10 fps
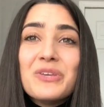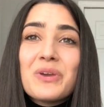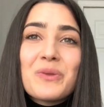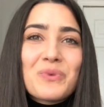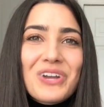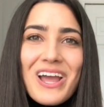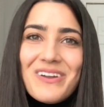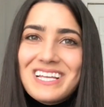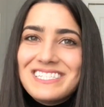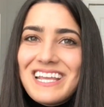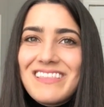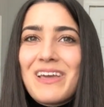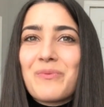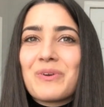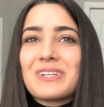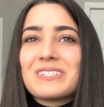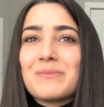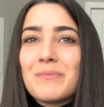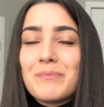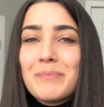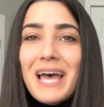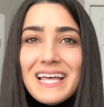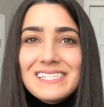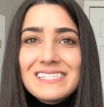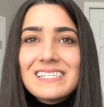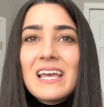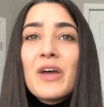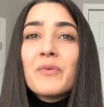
you can work out a day that works best.